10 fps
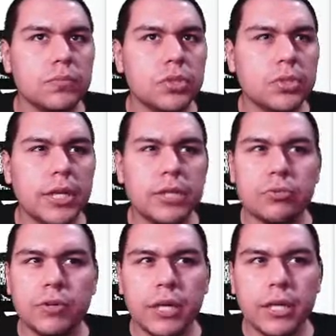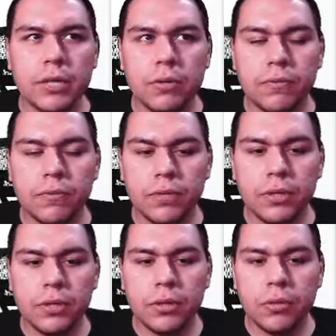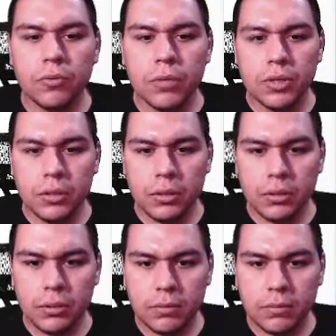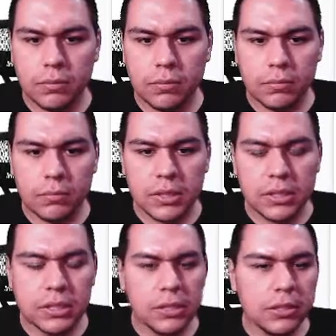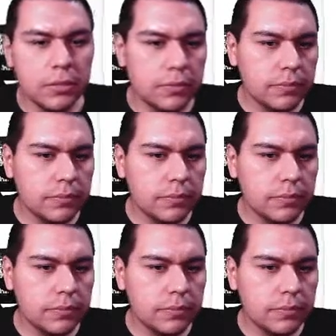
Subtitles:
should I try to go for another one? Ezekiel?